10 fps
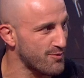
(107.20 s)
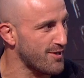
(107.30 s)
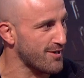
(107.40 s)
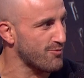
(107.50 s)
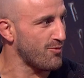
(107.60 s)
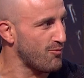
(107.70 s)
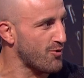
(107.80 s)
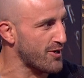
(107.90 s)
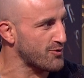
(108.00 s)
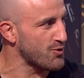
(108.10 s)
like
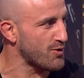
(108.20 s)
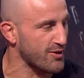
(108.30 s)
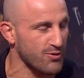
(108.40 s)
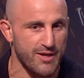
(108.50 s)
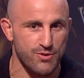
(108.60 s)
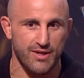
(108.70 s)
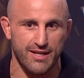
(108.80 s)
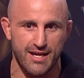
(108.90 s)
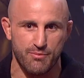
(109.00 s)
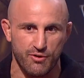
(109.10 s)
what I do, like the way you were
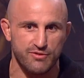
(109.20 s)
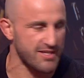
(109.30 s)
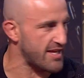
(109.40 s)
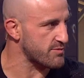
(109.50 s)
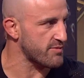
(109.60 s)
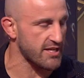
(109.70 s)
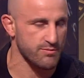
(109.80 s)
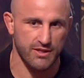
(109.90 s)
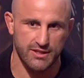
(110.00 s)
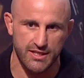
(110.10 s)
getting out. But obviously
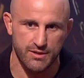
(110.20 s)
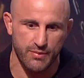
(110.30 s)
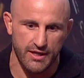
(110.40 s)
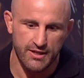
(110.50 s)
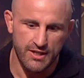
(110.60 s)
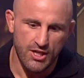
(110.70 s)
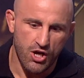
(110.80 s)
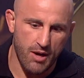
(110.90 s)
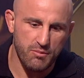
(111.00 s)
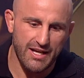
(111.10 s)
that's my thing. But
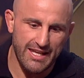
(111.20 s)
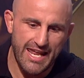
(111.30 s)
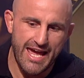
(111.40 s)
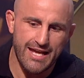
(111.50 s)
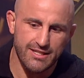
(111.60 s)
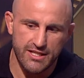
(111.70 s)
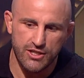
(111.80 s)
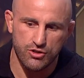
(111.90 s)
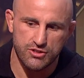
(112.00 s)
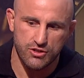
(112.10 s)
I'm glad that he
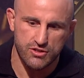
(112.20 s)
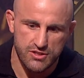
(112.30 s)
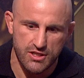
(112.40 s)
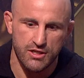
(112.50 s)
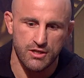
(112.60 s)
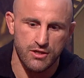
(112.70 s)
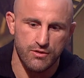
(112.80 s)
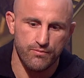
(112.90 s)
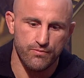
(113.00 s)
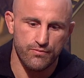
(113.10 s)
got to, because
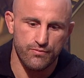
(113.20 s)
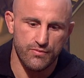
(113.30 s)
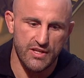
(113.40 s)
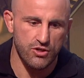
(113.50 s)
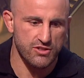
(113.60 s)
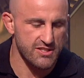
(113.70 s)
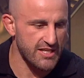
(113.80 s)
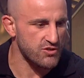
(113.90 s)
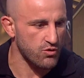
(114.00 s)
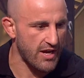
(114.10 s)
you got to
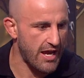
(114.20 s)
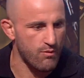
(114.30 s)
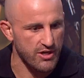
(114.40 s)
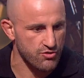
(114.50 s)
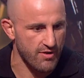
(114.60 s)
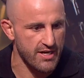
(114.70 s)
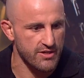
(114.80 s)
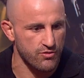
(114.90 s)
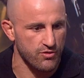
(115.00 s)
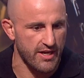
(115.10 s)
see sort of how I
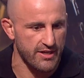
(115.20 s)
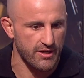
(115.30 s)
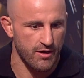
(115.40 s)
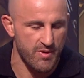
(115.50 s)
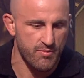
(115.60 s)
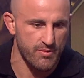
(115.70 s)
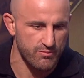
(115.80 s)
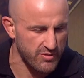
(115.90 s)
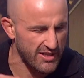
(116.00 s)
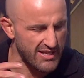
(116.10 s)
trained and all that. And I remember
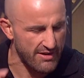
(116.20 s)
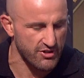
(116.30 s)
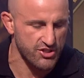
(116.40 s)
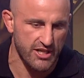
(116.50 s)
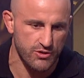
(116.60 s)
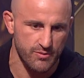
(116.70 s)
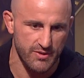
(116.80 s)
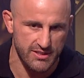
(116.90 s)
him having a chat to him, and